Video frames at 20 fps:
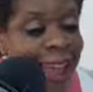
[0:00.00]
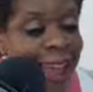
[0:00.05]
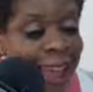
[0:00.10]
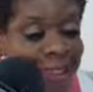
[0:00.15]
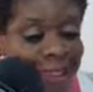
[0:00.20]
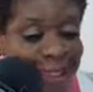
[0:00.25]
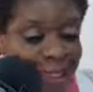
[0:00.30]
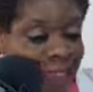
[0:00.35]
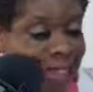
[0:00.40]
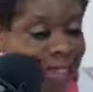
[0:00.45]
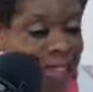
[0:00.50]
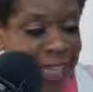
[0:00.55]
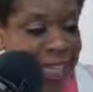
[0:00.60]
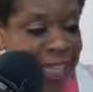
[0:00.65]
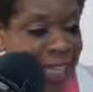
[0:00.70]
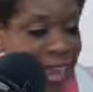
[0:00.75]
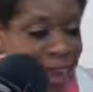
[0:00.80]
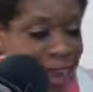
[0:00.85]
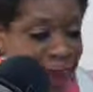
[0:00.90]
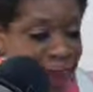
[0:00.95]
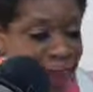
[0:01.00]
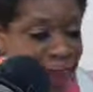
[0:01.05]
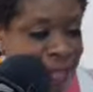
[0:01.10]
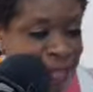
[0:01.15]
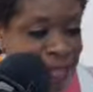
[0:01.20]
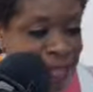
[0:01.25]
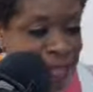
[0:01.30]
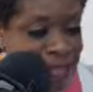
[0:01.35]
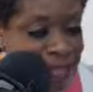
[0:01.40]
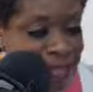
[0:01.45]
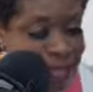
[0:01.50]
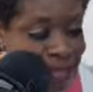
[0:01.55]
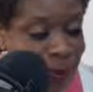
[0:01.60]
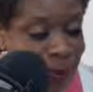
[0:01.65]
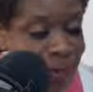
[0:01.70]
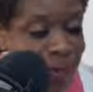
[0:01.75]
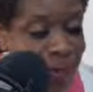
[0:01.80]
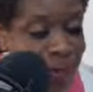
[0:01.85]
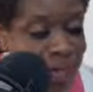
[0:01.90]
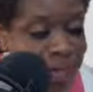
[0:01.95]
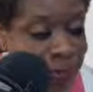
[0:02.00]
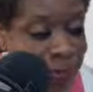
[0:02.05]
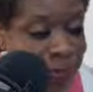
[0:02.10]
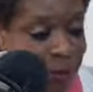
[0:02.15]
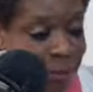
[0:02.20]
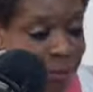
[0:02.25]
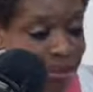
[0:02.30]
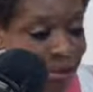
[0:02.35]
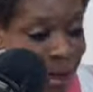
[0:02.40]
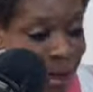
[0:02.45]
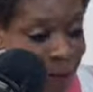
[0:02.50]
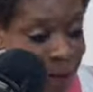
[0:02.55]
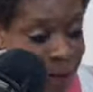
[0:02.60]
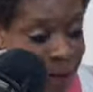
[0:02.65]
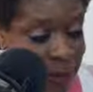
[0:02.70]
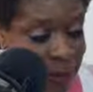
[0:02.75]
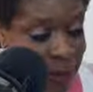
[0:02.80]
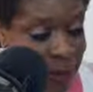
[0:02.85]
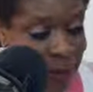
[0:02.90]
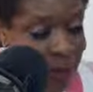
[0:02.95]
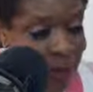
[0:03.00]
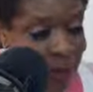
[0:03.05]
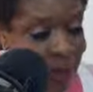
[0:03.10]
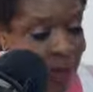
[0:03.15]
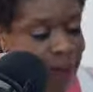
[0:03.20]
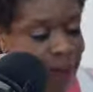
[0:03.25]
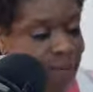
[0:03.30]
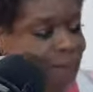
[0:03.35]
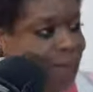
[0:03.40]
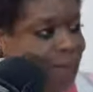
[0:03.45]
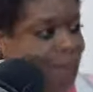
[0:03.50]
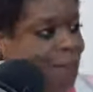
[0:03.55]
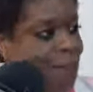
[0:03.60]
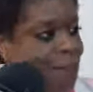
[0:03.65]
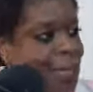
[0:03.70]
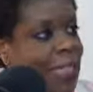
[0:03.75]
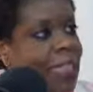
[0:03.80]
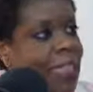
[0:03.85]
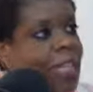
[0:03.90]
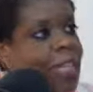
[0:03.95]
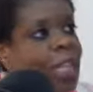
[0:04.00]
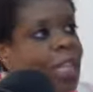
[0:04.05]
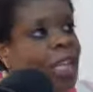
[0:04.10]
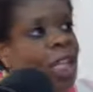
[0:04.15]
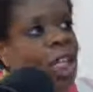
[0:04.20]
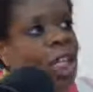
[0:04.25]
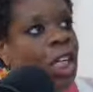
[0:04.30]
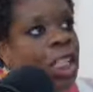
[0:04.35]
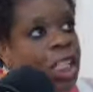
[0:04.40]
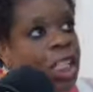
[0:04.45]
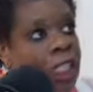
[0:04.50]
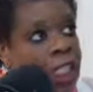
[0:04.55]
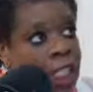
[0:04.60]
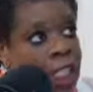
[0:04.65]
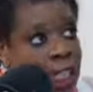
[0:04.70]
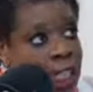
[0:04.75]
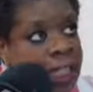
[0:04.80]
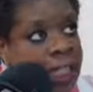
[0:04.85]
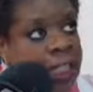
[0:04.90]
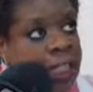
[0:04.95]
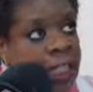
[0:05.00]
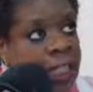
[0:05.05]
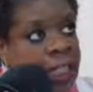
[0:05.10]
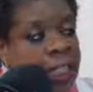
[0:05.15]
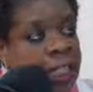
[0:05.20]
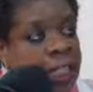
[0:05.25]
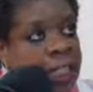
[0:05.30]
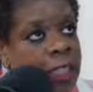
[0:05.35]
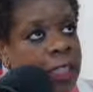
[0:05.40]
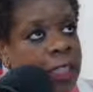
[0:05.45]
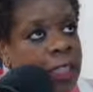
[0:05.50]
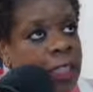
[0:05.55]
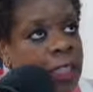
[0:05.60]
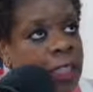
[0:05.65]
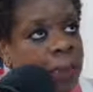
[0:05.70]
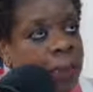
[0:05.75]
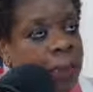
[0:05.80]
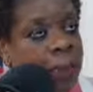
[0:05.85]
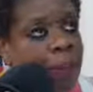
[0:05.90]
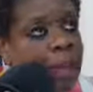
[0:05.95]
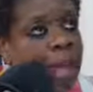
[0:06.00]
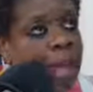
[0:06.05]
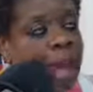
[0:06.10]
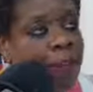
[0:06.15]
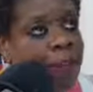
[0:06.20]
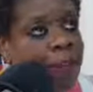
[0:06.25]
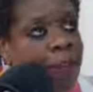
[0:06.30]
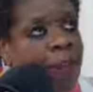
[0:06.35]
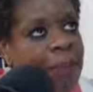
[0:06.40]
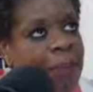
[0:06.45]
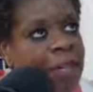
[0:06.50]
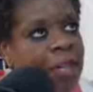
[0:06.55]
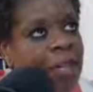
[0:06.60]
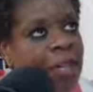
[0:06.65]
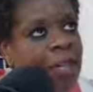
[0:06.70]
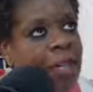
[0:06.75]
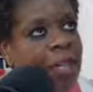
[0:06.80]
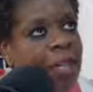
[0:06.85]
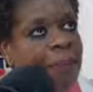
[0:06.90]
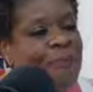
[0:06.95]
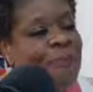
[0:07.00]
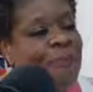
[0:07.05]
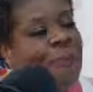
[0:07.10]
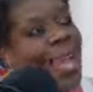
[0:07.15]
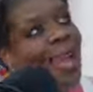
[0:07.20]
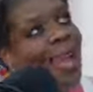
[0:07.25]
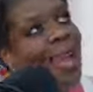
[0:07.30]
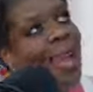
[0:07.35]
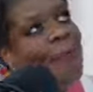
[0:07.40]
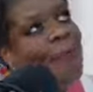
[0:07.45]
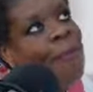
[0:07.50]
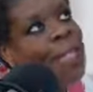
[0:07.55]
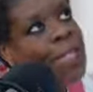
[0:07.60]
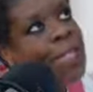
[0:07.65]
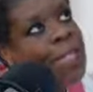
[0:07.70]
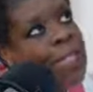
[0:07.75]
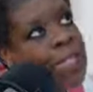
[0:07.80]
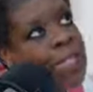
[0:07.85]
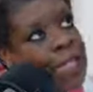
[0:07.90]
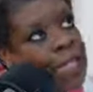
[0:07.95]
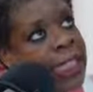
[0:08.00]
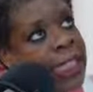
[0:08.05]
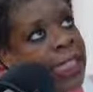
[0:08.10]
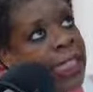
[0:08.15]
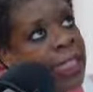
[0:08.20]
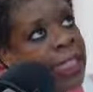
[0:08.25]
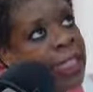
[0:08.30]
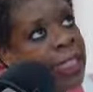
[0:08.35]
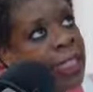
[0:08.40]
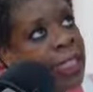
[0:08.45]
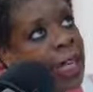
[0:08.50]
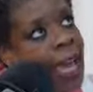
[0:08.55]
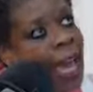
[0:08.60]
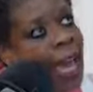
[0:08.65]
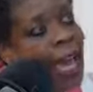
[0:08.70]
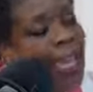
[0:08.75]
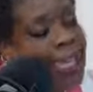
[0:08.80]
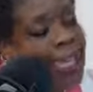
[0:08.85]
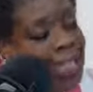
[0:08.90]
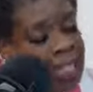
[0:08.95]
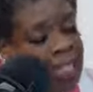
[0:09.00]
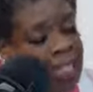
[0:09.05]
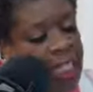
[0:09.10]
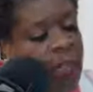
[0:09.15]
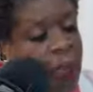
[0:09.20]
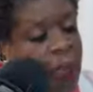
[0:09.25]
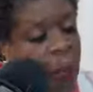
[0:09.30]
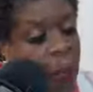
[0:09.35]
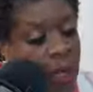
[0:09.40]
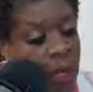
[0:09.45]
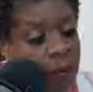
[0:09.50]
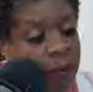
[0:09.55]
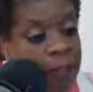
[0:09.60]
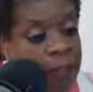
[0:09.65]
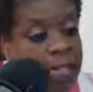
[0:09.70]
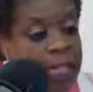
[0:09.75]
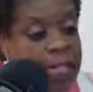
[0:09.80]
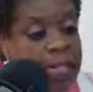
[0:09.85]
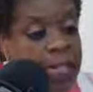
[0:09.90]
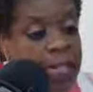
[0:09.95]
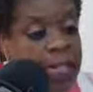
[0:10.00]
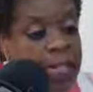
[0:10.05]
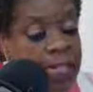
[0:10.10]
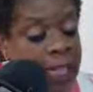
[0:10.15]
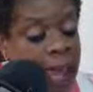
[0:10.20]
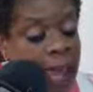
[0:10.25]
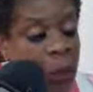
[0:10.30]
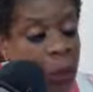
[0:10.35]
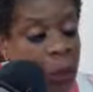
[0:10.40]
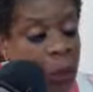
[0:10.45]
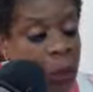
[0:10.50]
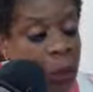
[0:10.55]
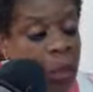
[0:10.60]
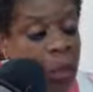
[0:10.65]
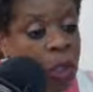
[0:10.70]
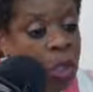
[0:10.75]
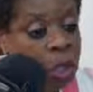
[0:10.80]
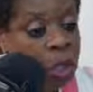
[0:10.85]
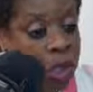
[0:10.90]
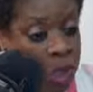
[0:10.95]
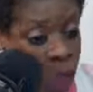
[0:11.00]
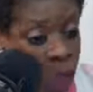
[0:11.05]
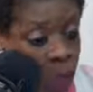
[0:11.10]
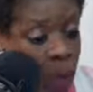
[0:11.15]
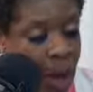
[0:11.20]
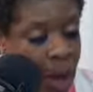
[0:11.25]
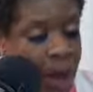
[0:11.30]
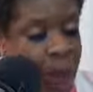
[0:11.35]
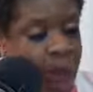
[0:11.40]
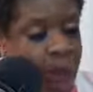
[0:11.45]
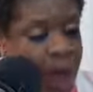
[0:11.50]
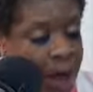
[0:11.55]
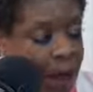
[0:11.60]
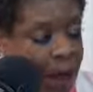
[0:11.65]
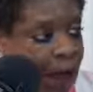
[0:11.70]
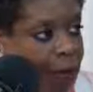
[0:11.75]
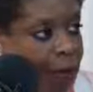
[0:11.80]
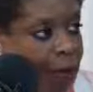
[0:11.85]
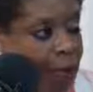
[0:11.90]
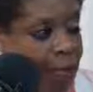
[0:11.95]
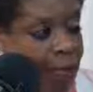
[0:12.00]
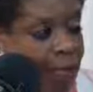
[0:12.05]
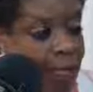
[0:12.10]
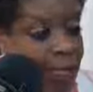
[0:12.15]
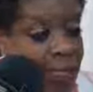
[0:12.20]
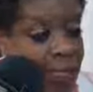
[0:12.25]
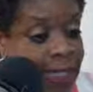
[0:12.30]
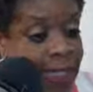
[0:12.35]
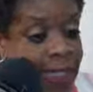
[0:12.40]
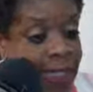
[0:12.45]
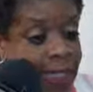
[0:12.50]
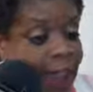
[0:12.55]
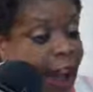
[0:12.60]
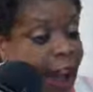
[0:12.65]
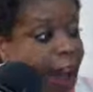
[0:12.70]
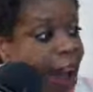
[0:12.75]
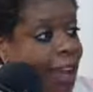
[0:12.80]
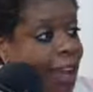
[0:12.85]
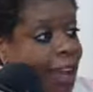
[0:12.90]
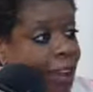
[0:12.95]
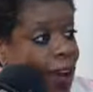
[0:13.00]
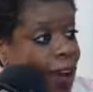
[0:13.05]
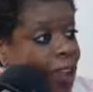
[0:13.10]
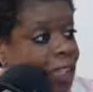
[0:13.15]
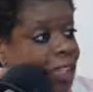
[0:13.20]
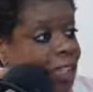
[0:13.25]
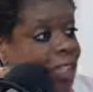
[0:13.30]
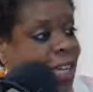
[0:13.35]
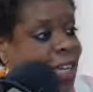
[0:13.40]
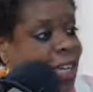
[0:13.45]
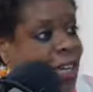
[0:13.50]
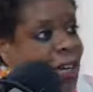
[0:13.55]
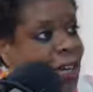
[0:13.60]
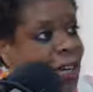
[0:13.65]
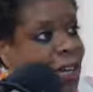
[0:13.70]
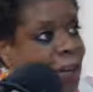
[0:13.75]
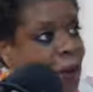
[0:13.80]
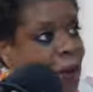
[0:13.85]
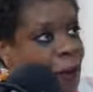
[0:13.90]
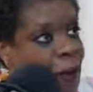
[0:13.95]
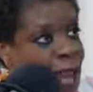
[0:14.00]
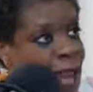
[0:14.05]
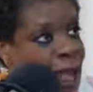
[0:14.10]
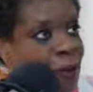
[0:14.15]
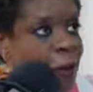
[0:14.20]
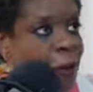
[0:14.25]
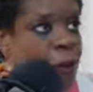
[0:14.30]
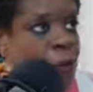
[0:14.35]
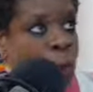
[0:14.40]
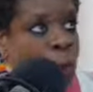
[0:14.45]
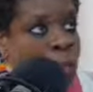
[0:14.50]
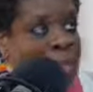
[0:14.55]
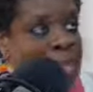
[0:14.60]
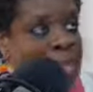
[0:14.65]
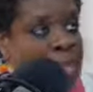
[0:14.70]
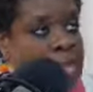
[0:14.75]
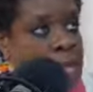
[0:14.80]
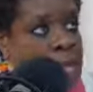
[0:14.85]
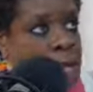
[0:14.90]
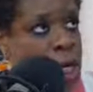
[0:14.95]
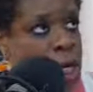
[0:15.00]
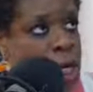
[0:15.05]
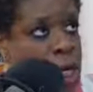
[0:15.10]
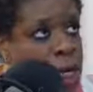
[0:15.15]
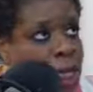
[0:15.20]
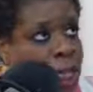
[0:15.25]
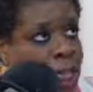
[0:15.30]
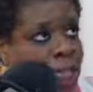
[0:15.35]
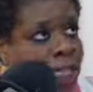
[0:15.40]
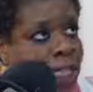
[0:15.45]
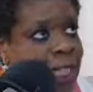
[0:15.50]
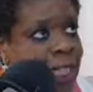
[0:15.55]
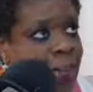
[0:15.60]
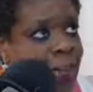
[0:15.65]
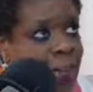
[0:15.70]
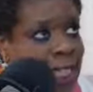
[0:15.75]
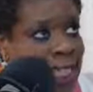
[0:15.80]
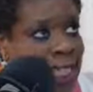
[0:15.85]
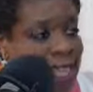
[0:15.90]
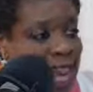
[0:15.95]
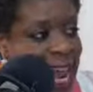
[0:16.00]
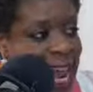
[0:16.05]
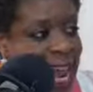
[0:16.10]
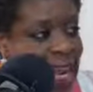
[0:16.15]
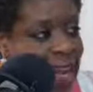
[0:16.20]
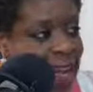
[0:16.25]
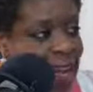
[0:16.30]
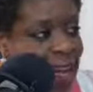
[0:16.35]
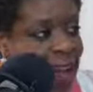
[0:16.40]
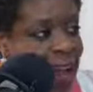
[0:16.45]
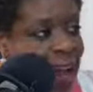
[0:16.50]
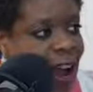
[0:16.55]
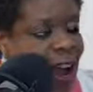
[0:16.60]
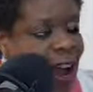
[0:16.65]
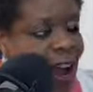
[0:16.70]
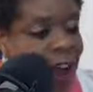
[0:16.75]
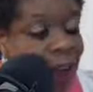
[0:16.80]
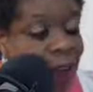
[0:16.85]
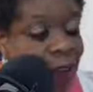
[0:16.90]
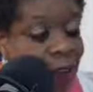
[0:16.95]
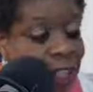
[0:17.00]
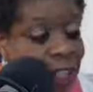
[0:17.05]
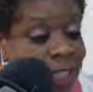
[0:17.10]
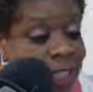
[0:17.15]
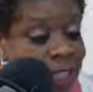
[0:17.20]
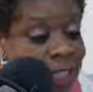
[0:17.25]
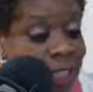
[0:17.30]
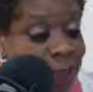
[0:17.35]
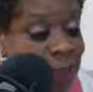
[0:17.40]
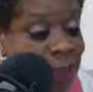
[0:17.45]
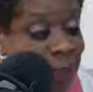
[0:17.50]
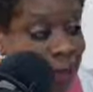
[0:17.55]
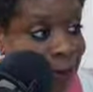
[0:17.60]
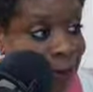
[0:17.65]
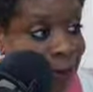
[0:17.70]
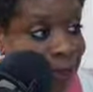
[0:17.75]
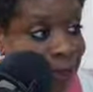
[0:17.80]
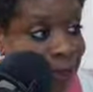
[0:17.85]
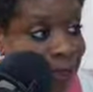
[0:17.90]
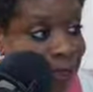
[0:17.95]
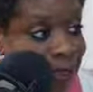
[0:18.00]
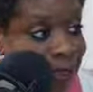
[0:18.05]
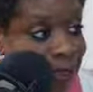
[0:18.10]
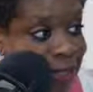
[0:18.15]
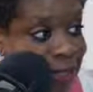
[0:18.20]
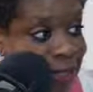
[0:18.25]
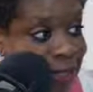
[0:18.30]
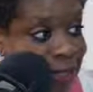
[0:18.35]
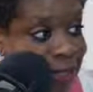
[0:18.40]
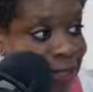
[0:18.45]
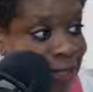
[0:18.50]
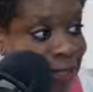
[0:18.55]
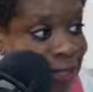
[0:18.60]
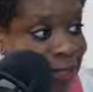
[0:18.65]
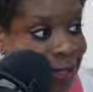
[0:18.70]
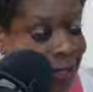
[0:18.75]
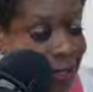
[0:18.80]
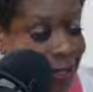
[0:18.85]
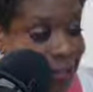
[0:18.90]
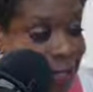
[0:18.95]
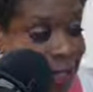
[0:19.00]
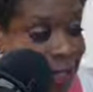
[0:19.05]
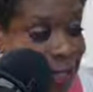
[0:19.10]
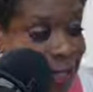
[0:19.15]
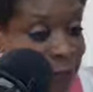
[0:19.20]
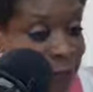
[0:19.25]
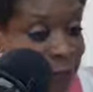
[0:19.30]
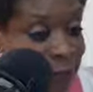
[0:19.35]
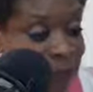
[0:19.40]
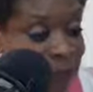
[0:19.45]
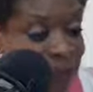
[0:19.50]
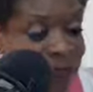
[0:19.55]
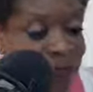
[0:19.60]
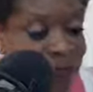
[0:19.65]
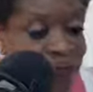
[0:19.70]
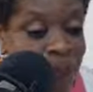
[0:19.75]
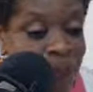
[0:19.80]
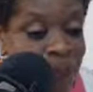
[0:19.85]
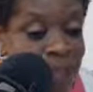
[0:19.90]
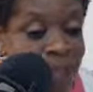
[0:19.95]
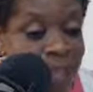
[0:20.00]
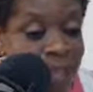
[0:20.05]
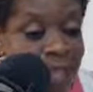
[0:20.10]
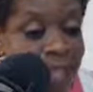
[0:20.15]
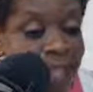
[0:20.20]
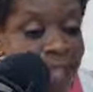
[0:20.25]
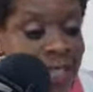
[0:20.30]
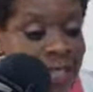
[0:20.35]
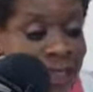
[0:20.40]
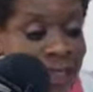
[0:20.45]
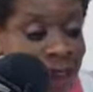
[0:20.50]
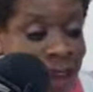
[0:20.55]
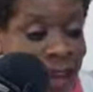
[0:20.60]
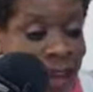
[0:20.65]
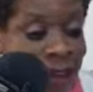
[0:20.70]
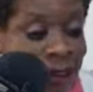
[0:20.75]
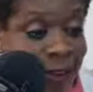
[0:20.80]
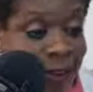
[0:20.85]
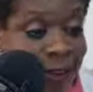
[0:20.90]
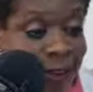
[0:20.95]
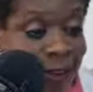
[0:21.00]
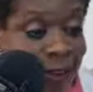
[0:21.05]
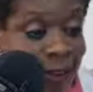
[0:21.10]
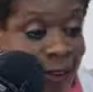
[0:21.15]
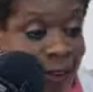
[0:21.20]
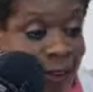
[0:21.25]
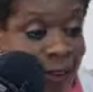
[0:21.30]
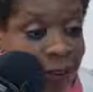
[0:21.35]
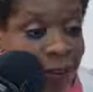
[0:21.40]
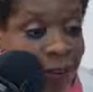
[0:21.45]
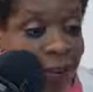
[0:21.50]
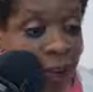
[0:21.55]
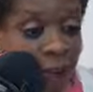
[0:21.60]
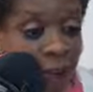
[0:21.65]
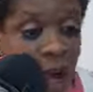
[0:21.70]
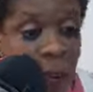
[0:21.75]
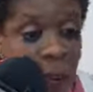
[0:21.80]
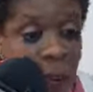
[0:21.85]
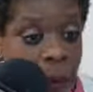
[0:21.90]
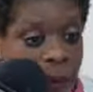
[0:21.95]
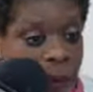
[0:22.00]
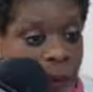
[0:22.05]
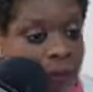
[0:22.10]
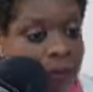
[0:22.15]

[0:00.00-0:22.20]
another thing that happened to me this week which i'm really happy about i mean i've been consistent but i haven't been i've been consistent and it's one of these things that will show up if I remain consistent. I lost at, from April 23rd until today, I've lost six pounds, right? Six pounds of chub,